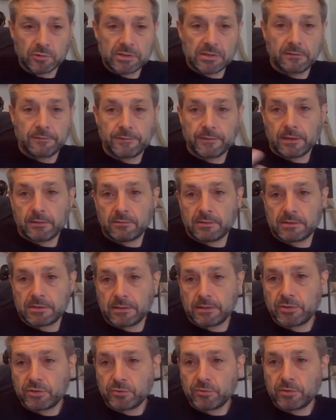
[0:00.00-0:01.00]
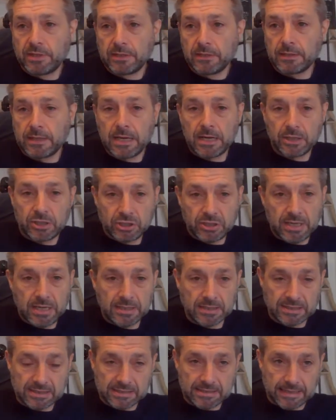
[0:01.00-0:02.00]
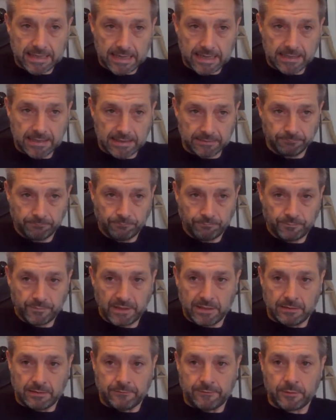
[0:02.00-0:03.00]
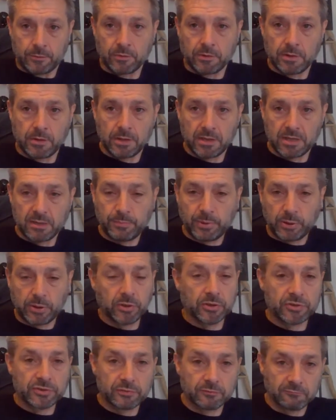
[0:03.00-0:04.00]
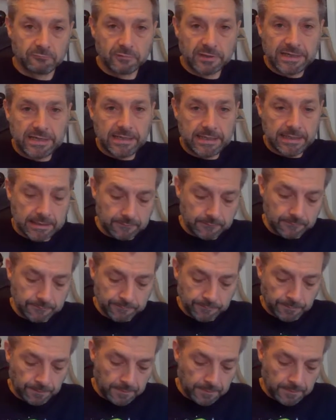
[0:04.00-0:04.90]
So for those that are joining, #stag if you would like a personal reading